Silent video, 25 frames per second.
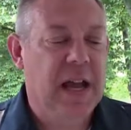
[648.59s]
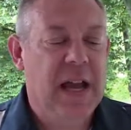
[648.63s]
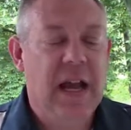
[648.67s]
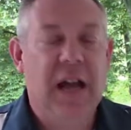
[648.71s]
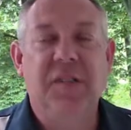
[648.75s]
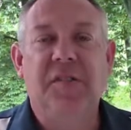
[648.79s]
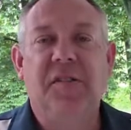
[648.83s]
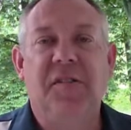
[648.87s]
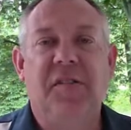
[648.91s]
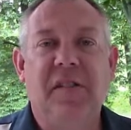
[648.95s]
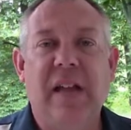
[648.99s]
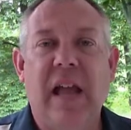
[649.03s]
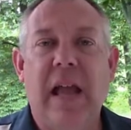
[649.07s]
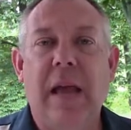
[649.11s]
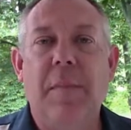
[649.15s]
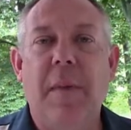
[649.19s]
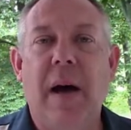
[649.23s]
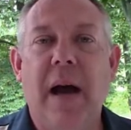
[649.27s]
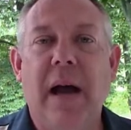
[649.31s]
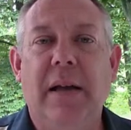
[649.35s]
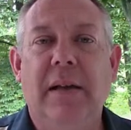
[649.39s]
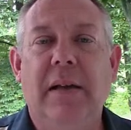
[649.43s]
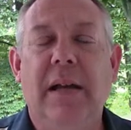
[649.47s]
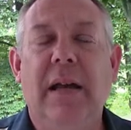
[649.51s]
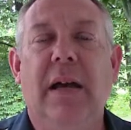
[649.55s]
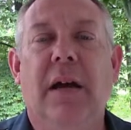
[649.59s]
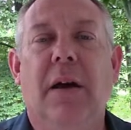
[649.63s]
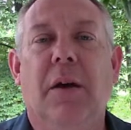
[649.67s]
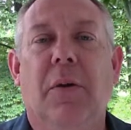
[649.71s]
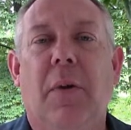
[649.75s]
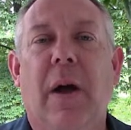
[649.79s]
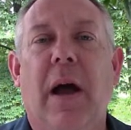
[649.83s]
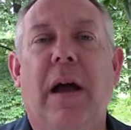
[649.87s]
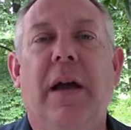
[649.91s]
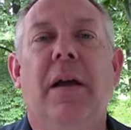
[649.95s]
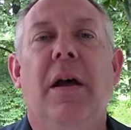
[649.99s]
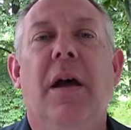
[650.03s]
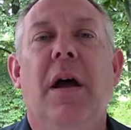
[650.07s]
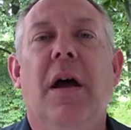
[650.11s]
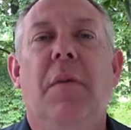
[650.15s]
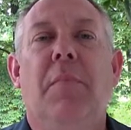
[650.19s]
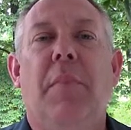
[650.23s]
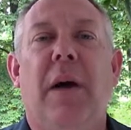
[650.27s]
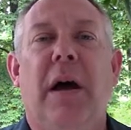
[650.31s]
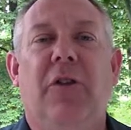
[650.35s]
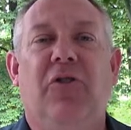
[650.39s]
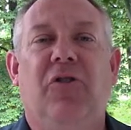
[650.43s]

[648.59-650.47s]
It's the same idea, right? By